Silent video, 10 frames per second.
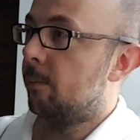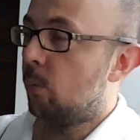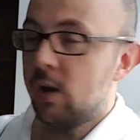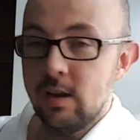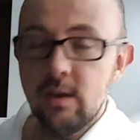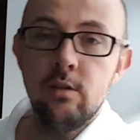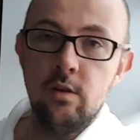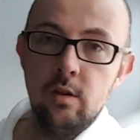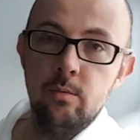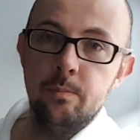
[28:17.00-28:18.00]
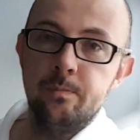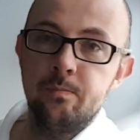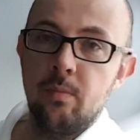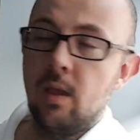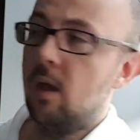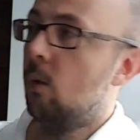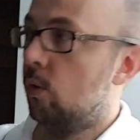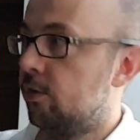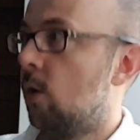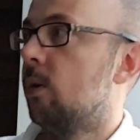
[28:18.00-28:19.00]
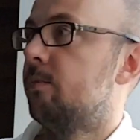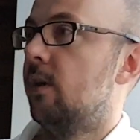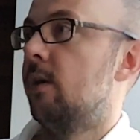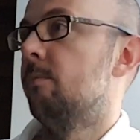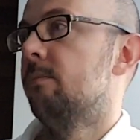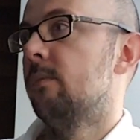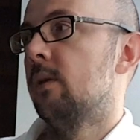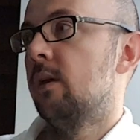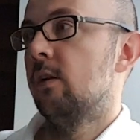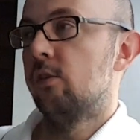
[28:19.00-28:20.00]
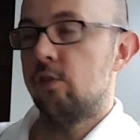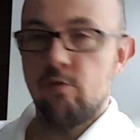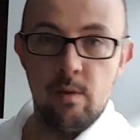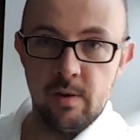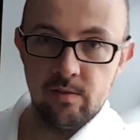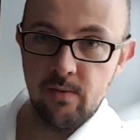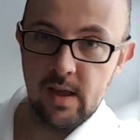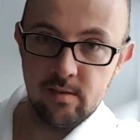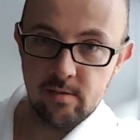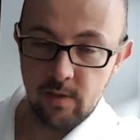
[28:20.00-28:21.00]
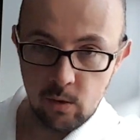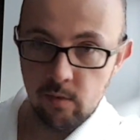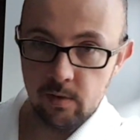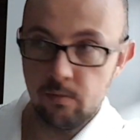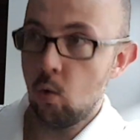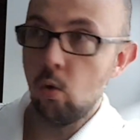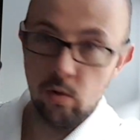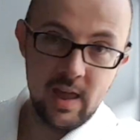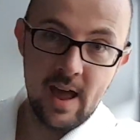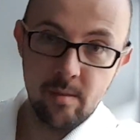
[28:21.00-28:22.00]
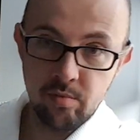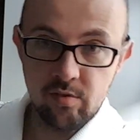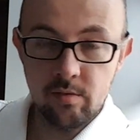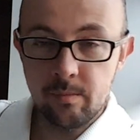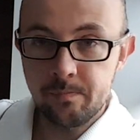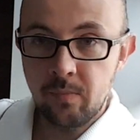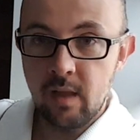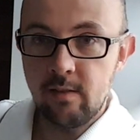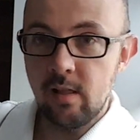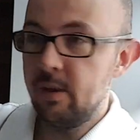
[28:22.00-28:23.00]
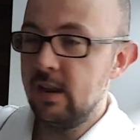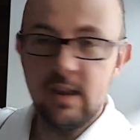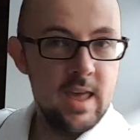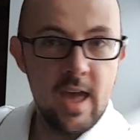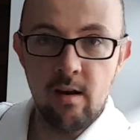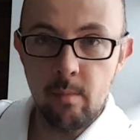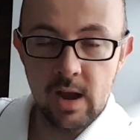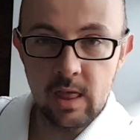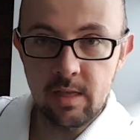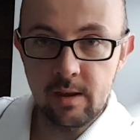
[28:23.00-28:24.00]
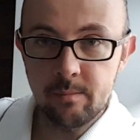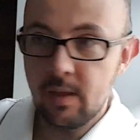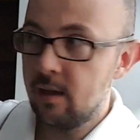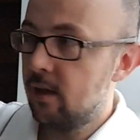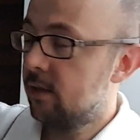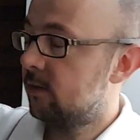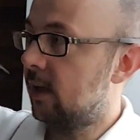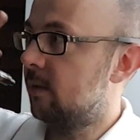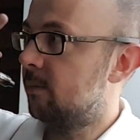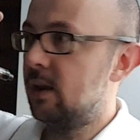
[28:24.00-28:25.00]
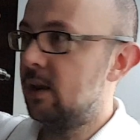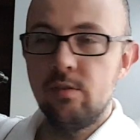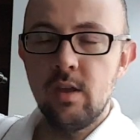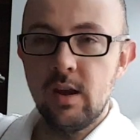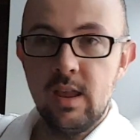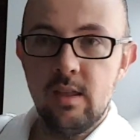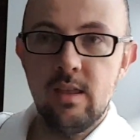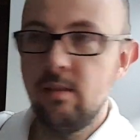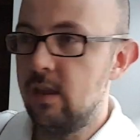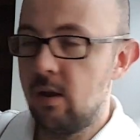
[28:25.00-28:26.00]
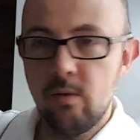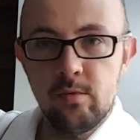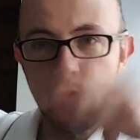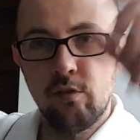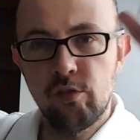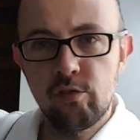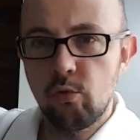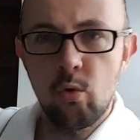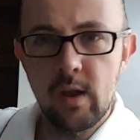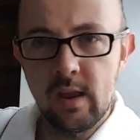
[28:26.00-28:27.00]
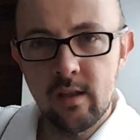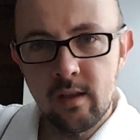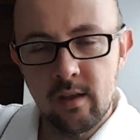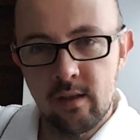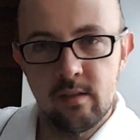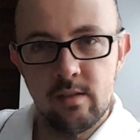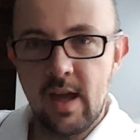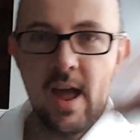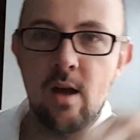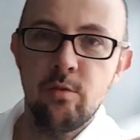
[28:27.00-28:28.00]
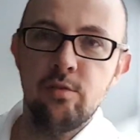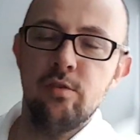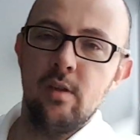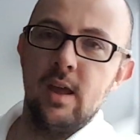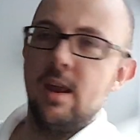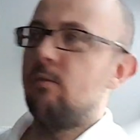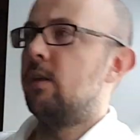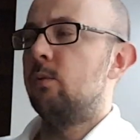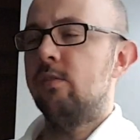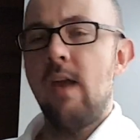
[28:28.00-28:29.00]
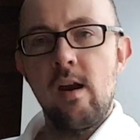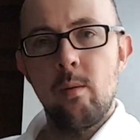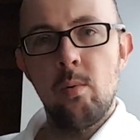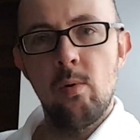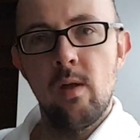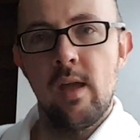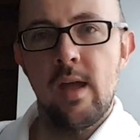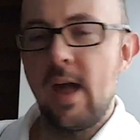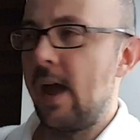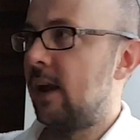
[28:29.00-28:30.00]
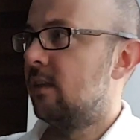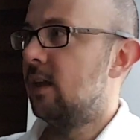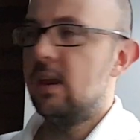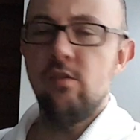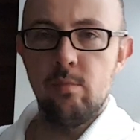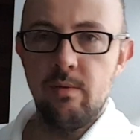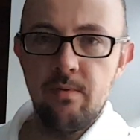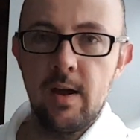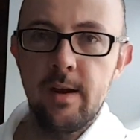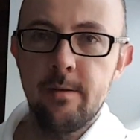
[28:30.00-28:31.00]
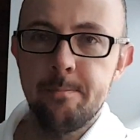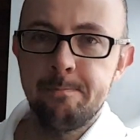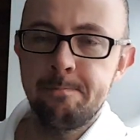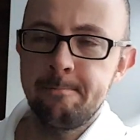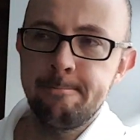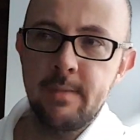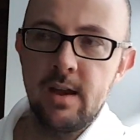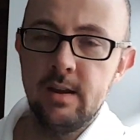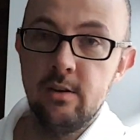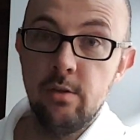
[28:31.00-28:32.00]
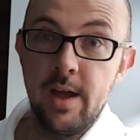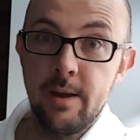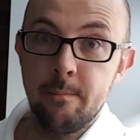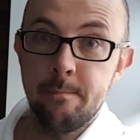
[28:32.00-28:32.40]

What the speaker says: What I didn't do was go up to him, scream in his face, the equivalent of all caps, tell him he didn't care about anything, tell him that he was gonna, he was gonna destroy the house and everything was terrible and that he should be fired. I didn't do that.